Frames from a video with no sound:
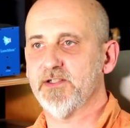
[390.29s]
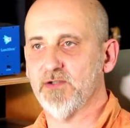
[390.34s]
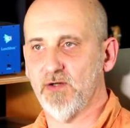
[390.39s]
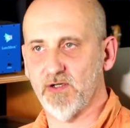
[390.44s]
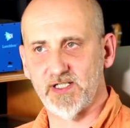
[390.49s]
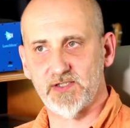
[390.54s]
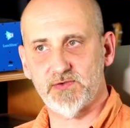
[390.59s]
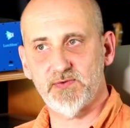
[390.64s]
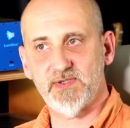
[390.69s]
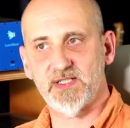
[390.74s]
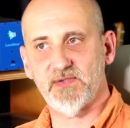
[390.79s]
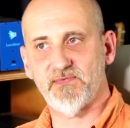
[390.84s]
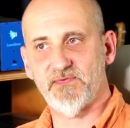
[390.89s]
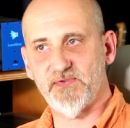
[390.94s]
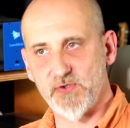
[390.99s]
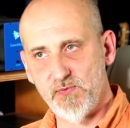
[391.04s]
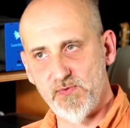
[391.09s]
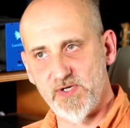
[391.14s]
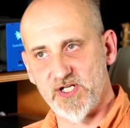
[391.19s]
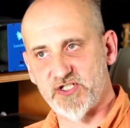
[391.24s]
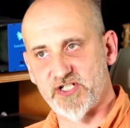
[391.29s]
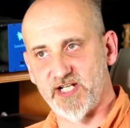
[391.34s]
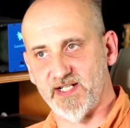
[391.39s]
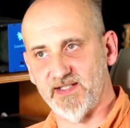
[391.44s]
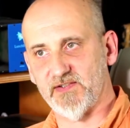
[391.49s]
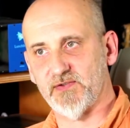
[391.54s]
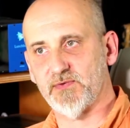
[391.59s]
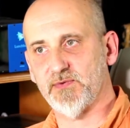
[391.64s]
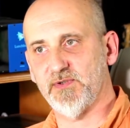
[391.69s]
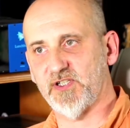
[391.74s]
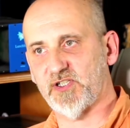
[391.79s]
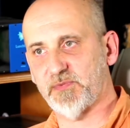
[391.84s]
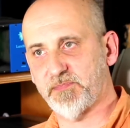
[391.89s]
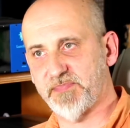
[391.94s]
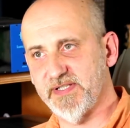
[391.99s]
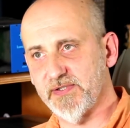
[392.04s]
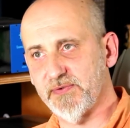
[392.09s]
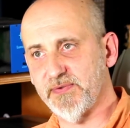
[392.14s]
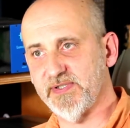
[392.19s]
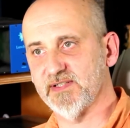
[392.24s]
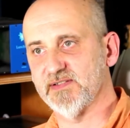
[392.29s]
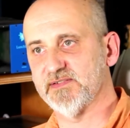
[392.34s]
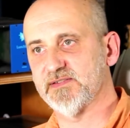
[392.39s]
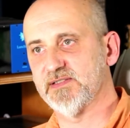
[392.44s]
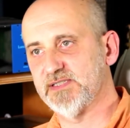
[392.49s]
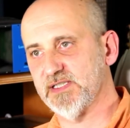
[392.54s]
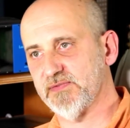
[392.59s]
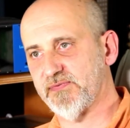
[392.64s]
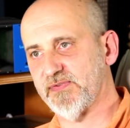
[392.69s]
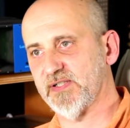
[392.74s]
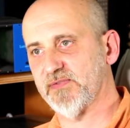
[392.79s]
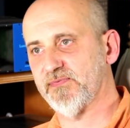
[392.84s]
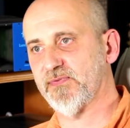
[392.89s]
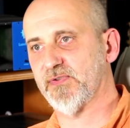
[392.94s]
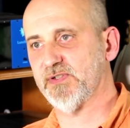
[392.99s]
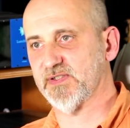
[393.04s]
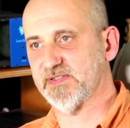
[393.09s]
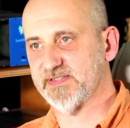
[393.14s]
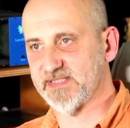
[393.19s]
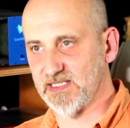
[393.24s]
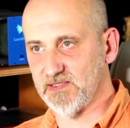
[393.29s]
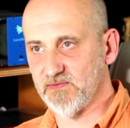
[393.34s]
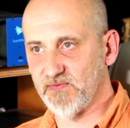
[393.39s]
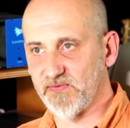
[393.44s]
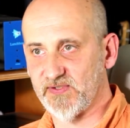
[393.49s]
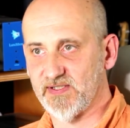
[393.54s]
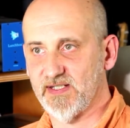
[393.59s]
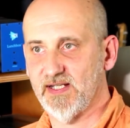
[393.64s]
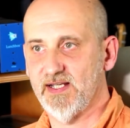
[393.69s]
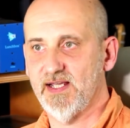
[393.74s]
order to give you a chance to experience the difference for yourselves,